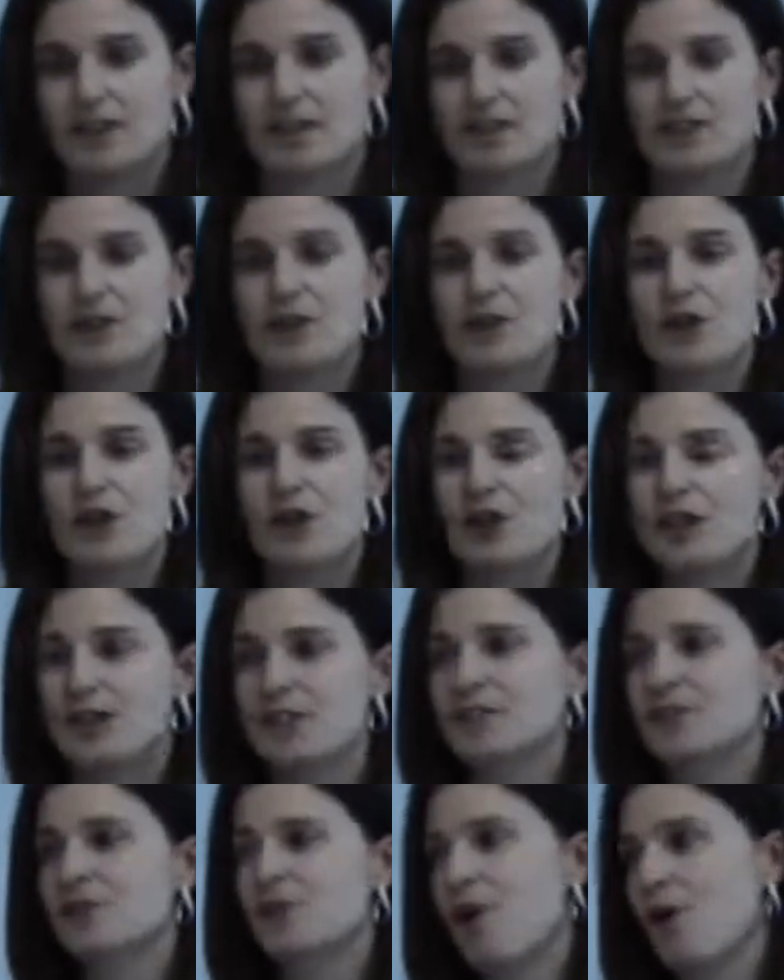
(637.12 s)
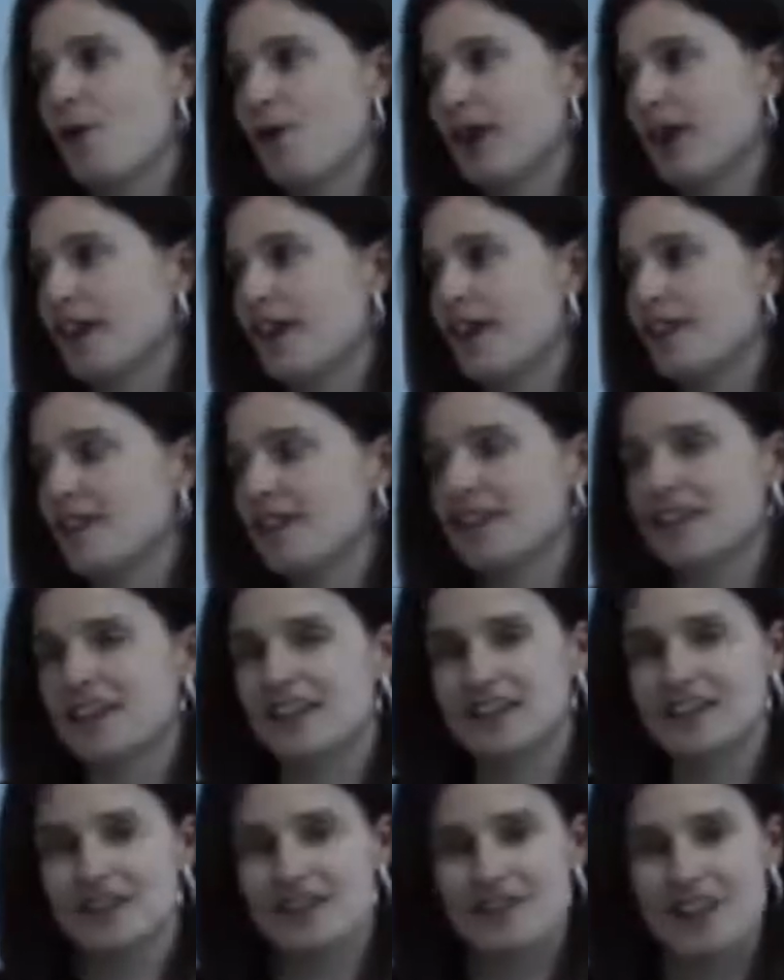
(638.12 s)
So Kirk is growing. I think
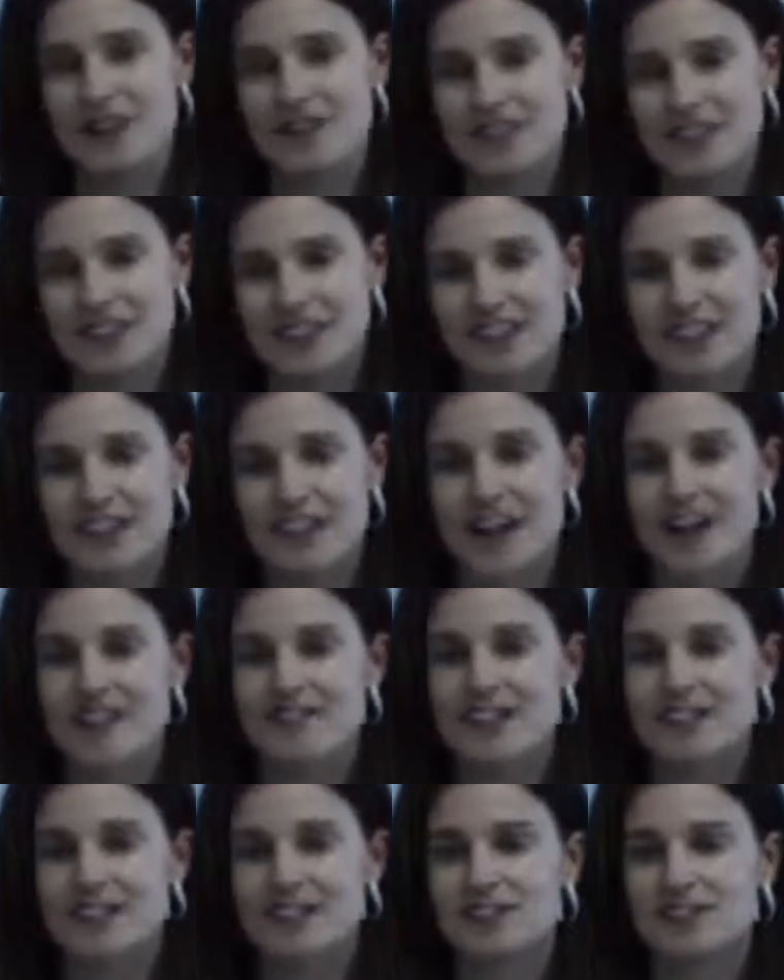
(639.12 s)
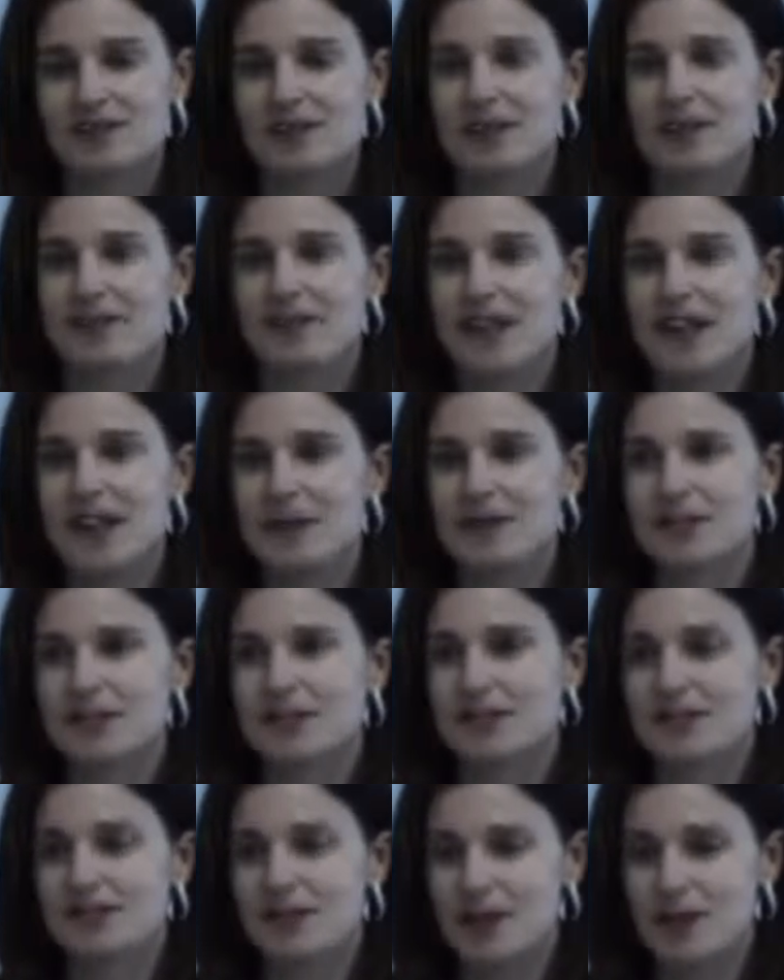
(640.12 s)
it's definitely evident we've been able
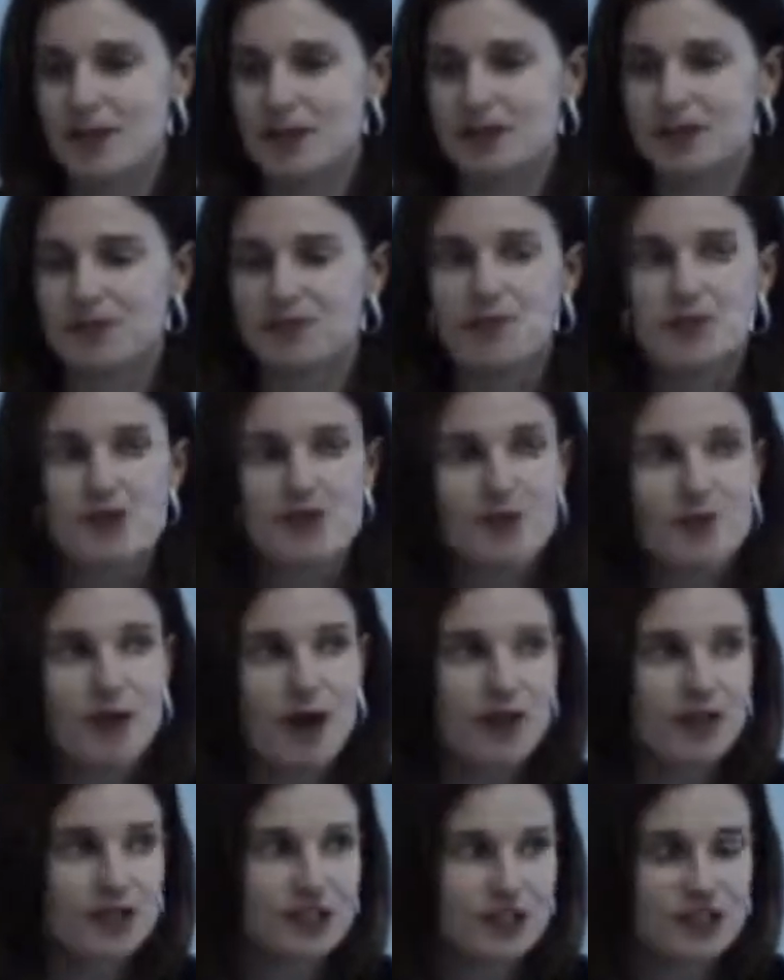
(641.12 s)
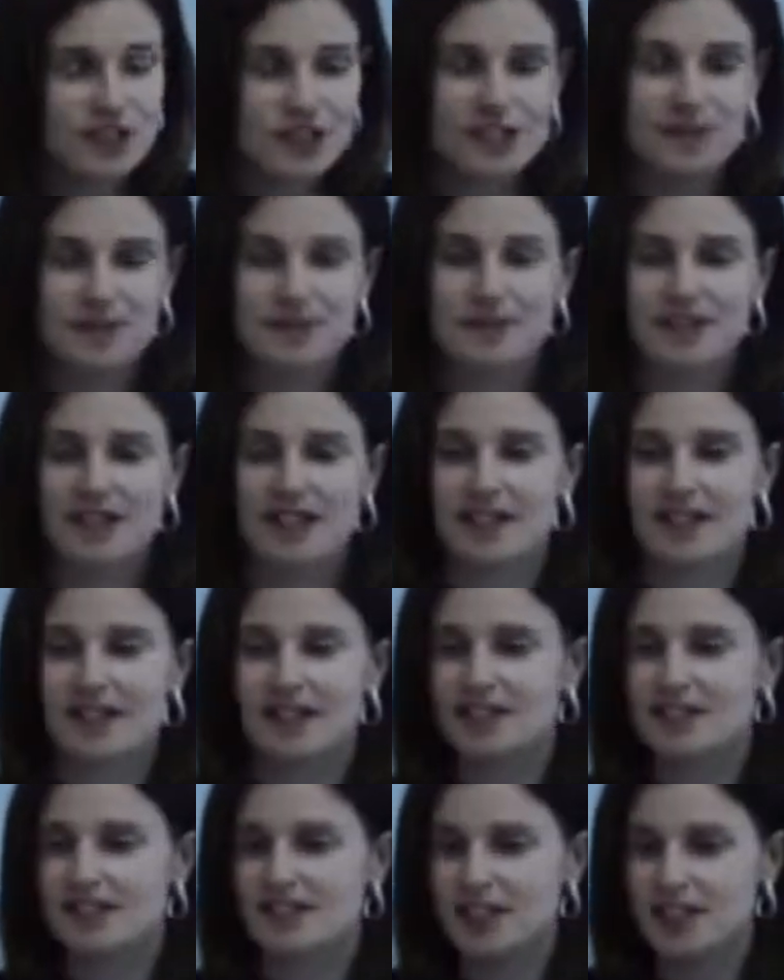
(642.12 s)
to develop some new partnerships and they
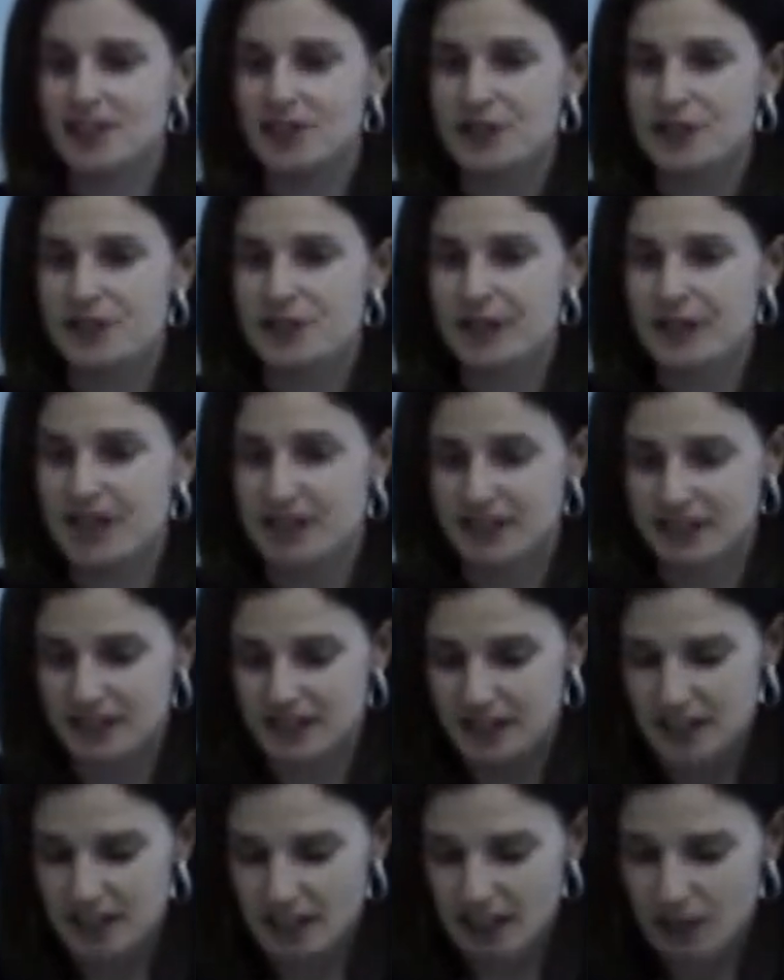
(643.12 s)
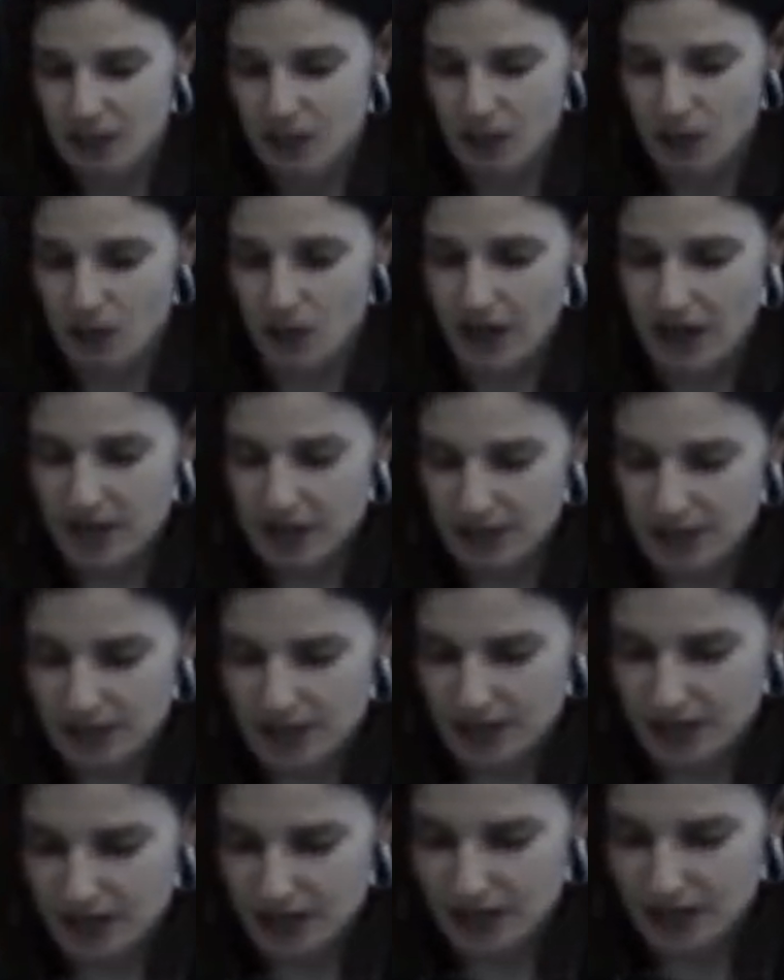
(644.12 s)
continue to build. One in
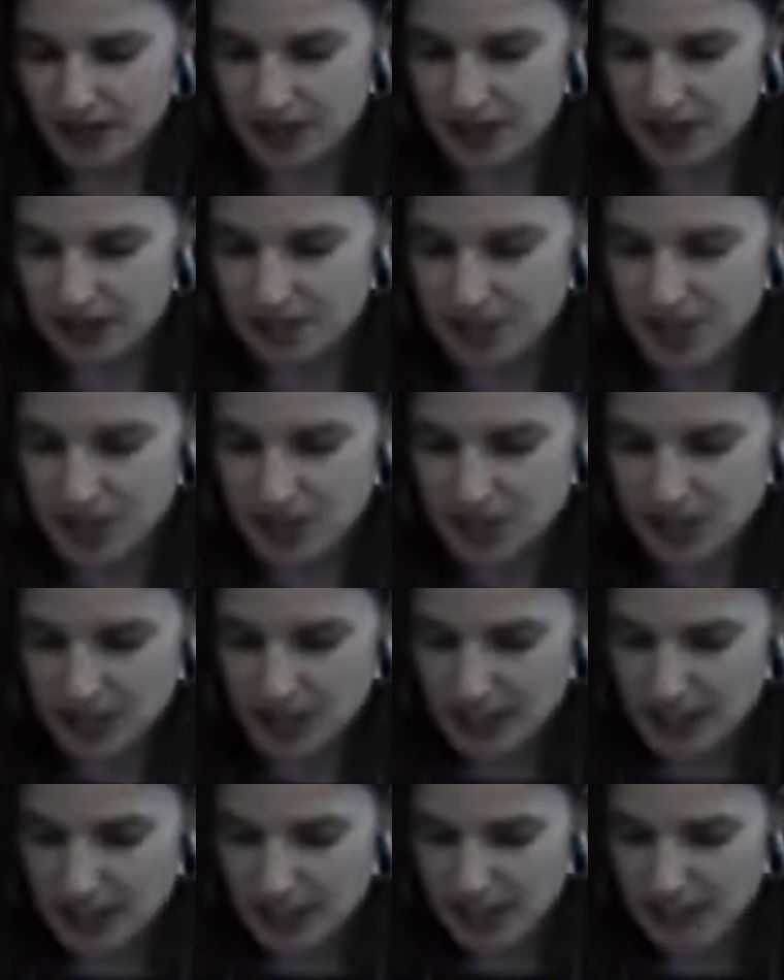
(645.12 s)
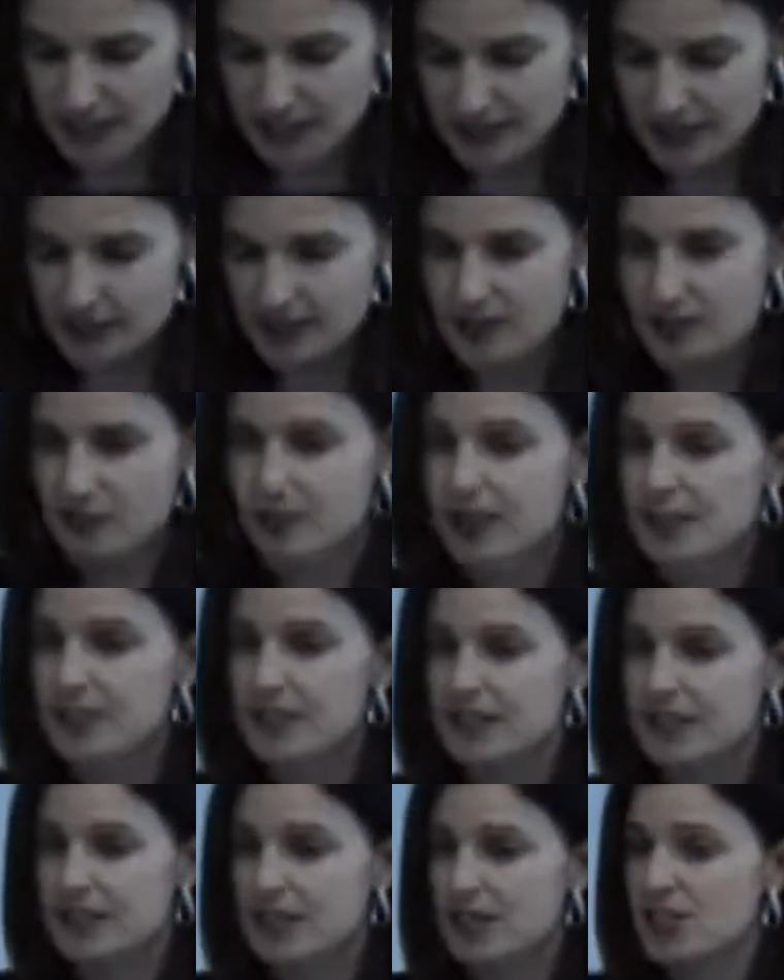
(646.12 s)
particular and to mention is the
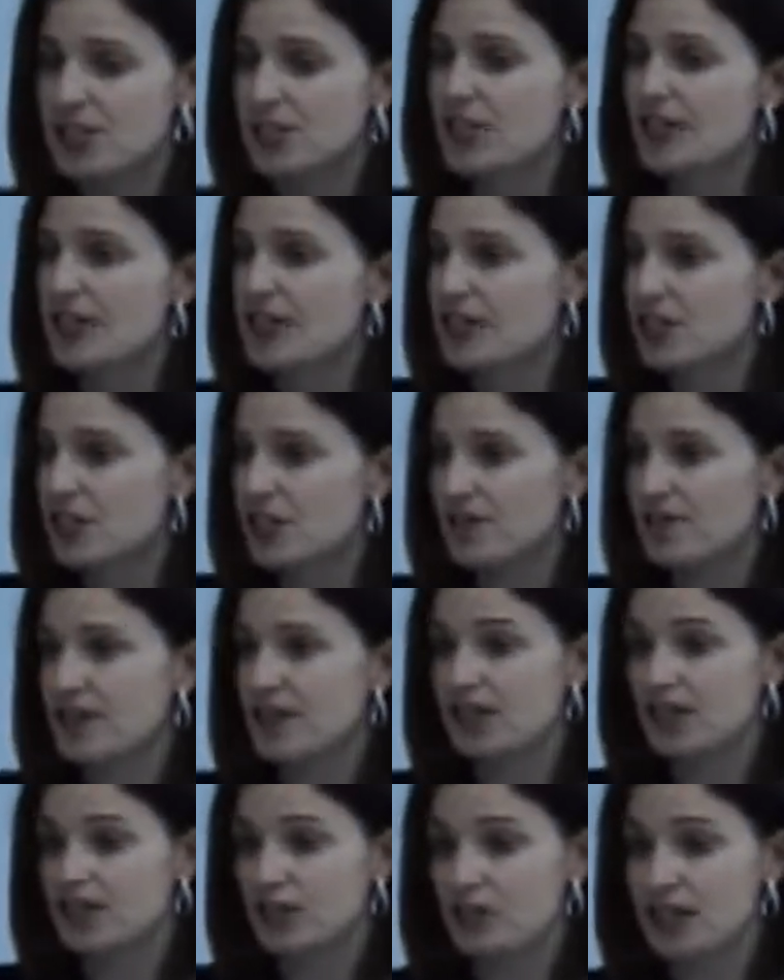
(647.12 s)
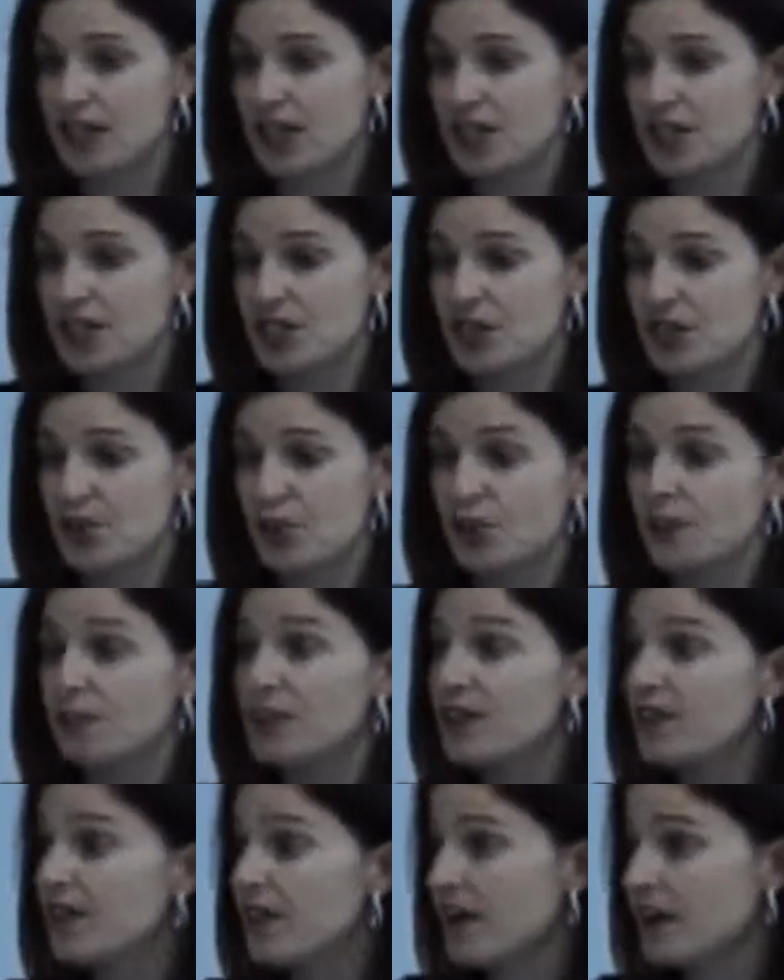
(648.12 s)
Rehabilitation and HIV Association, or
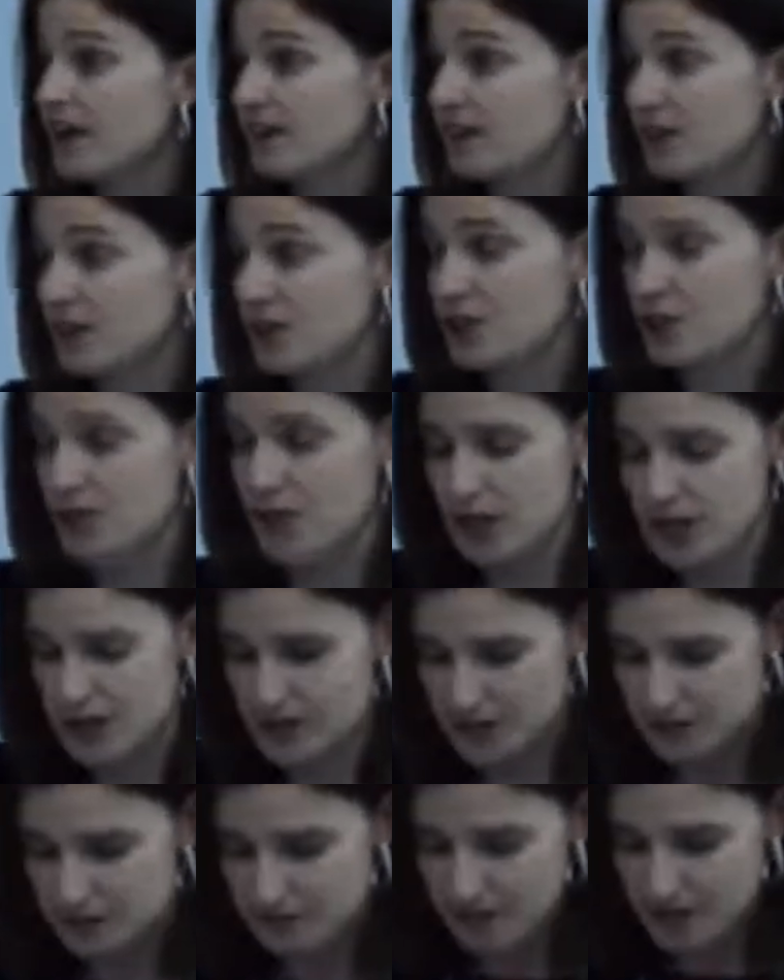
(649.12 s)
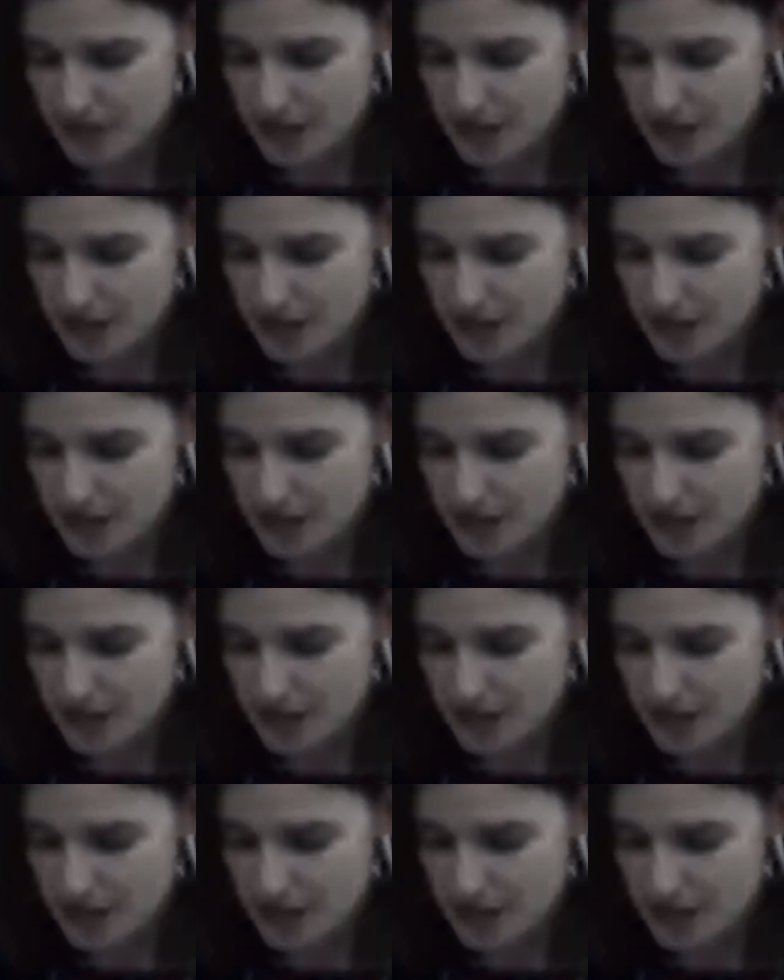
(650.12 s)
RHIVA for short.